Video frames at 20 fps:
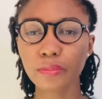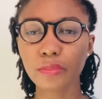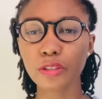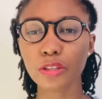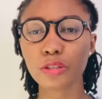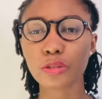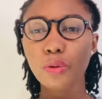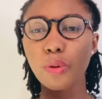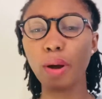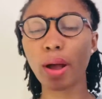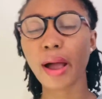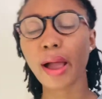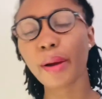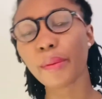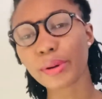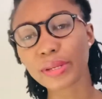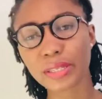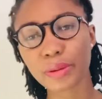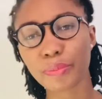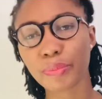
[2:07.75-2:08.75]
So I
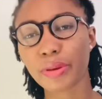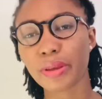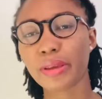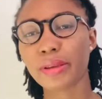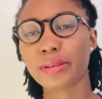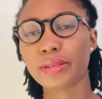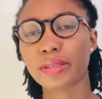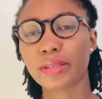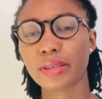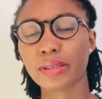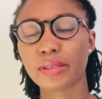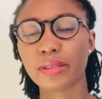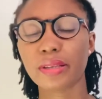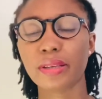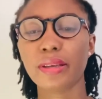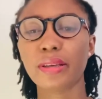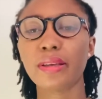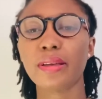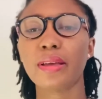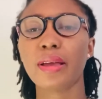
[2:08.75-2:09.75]
was a
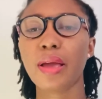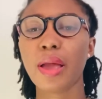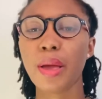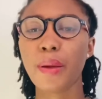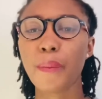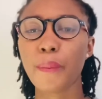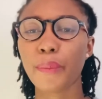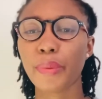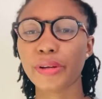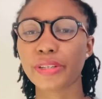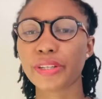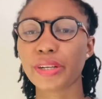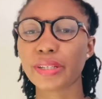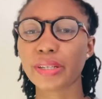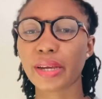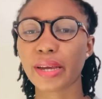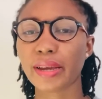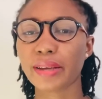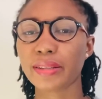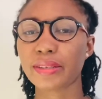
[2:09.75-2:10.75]
PCT,
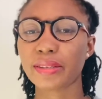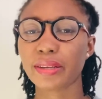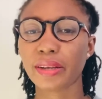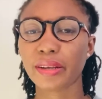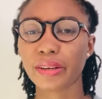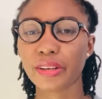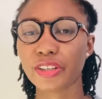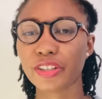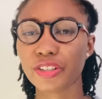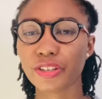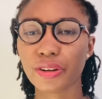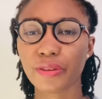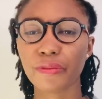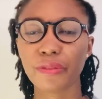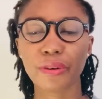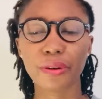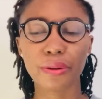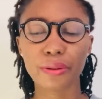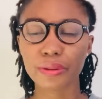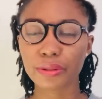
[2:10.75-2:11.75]
Patient Care Technician, for
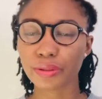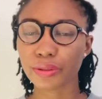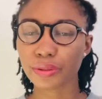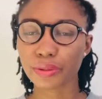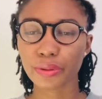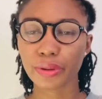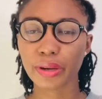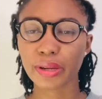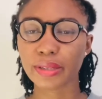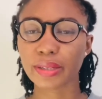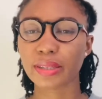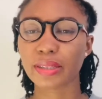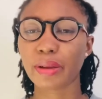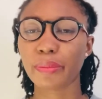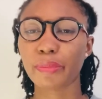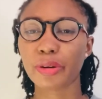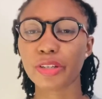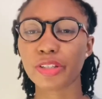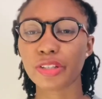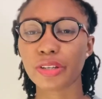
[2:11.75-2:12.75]
close to 2 years, as I
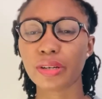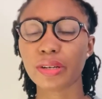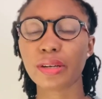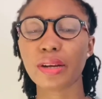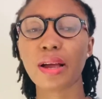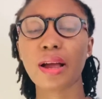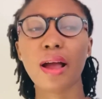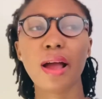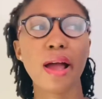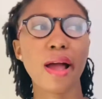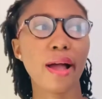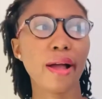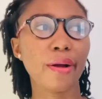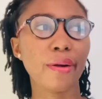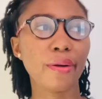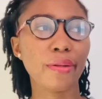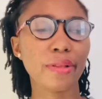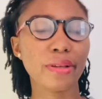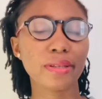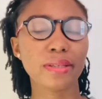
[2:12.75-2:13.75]
mentioned. I
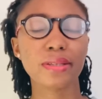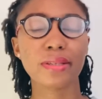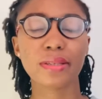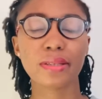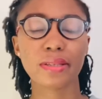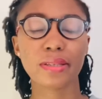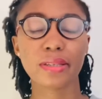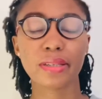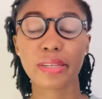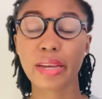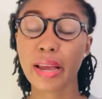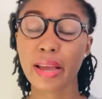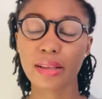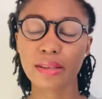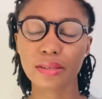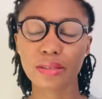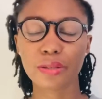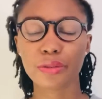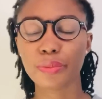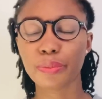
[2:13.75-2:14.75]
got this
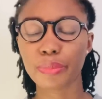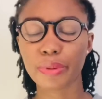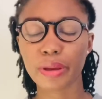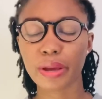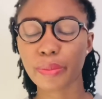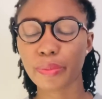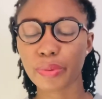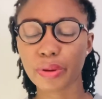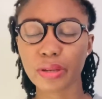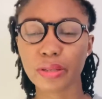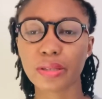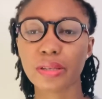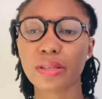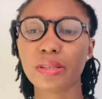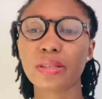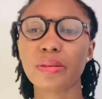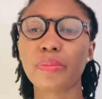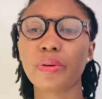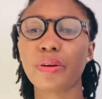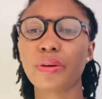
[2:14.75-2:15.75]
chance to be a
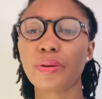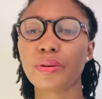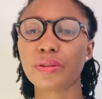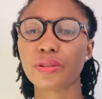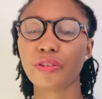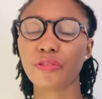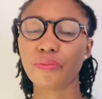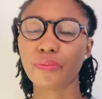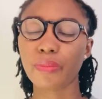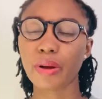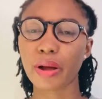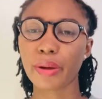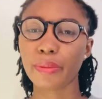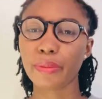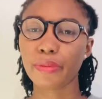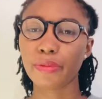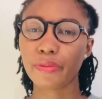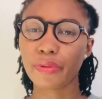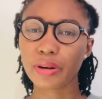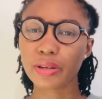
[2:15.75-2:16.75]
PCT because of my
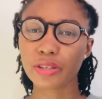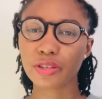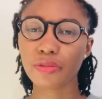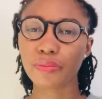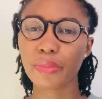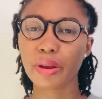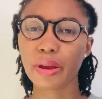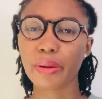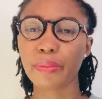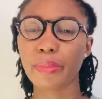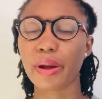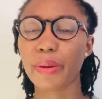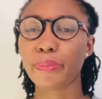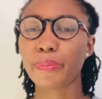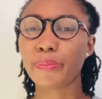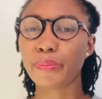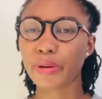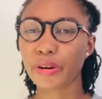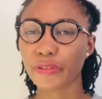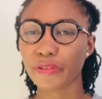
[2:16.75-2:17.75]
resume, my
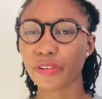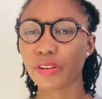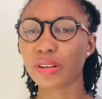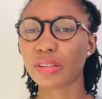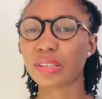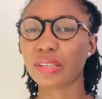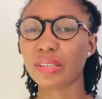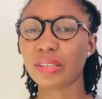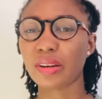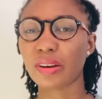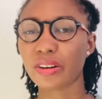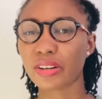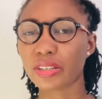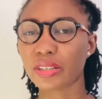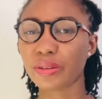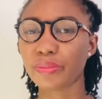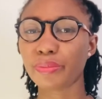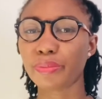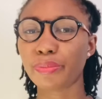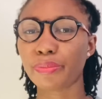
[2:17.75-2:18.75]
previous
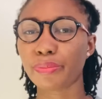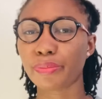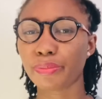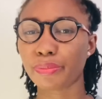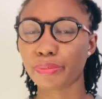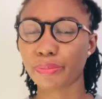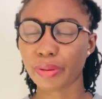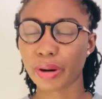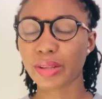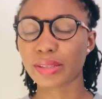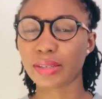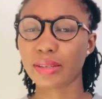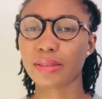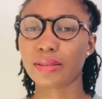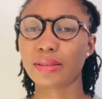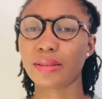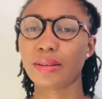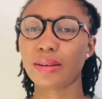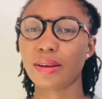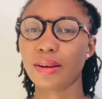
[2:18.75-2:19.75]
nursing practice.
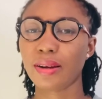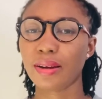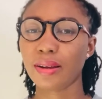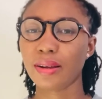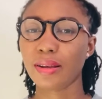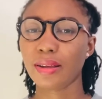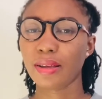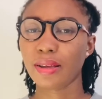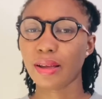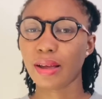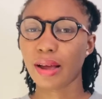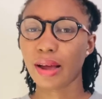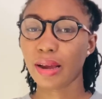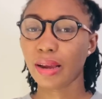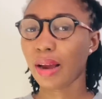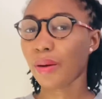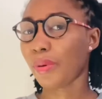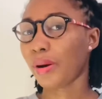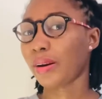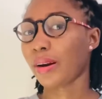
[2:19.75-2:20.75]
I
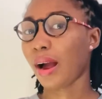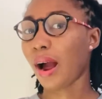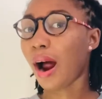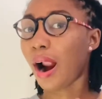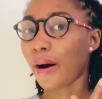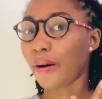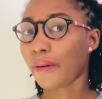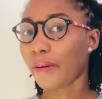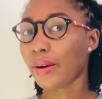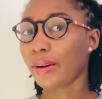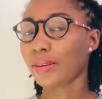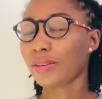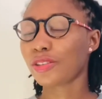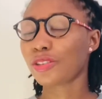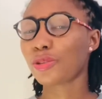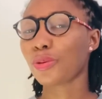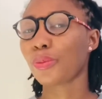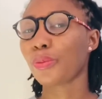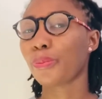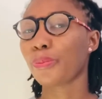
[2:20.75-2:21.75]
am an RN,
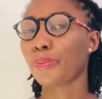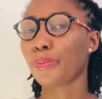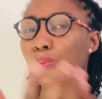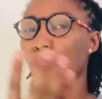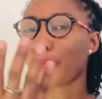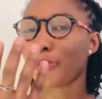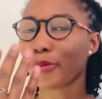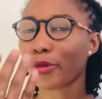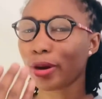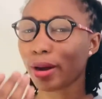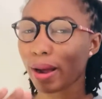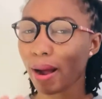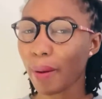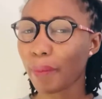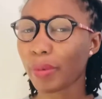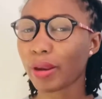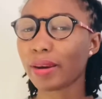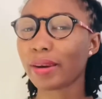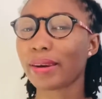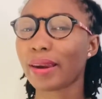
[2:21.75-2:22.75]
so
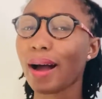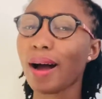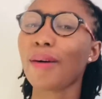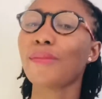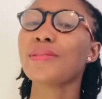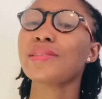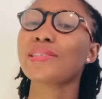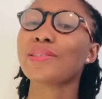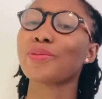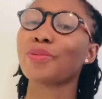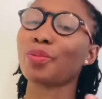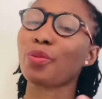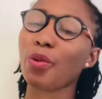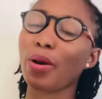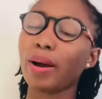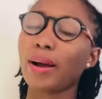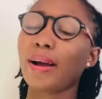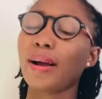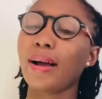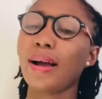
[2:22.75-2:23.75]
coming down to
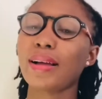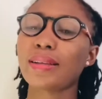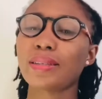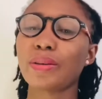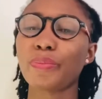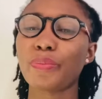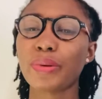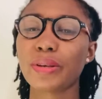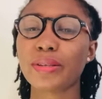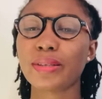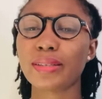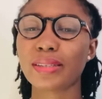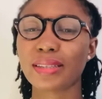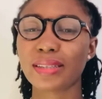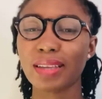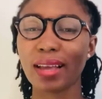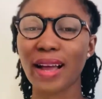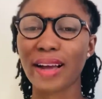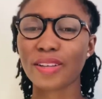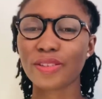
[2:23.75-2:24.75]
work as a PCT is
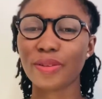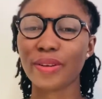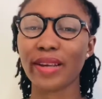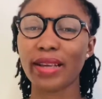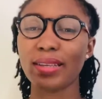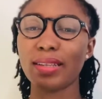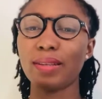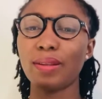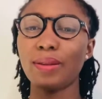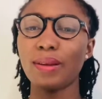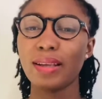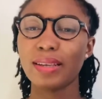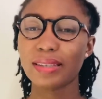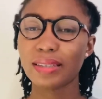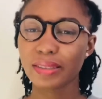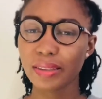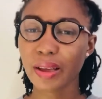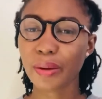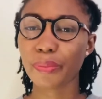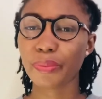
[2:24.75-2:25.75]
actually a
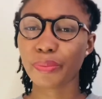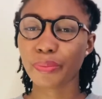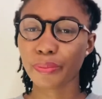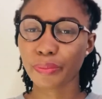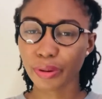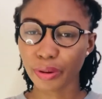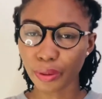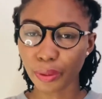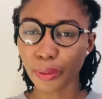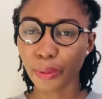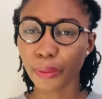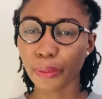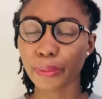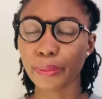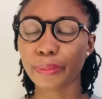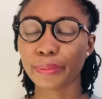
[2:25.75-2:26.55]
step below.